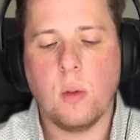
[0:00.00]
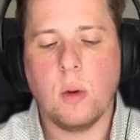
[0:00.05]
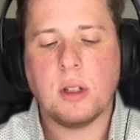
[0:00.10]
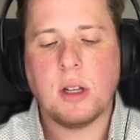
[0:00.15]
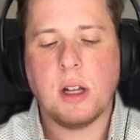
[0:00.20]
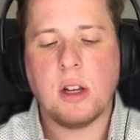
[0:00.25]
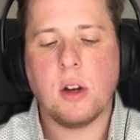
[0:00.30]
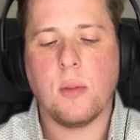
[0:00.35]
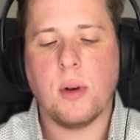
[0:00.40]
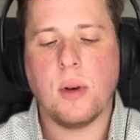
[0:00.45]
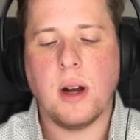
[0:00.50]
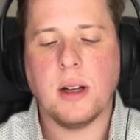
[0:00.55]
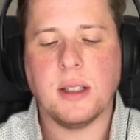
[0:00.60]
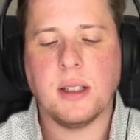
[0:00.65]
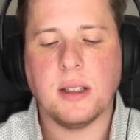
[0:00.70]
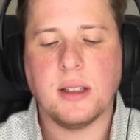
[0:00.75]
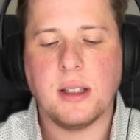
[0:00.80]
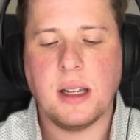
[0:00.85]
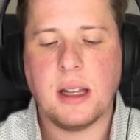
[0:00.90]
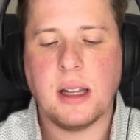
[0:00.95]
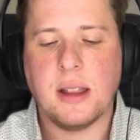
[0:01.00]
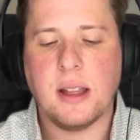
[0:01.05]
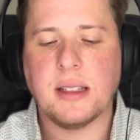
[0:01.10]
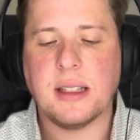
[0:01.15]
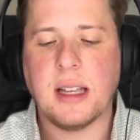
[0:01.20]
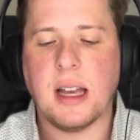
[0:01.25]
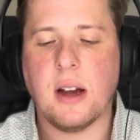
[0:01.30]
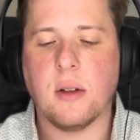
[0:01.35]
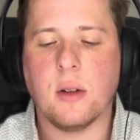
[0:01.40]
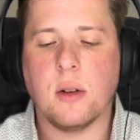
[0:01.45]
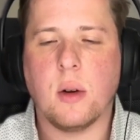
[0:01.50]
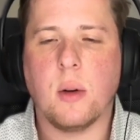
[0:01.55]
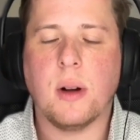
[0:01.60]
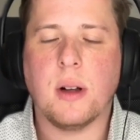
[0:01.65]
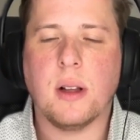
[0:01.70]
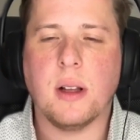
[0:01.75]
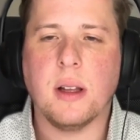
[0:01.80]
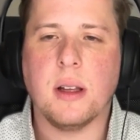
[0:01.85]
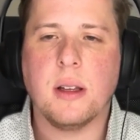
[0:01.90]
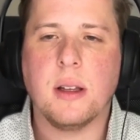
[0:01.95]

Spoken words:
kind of your process to get things out quickly?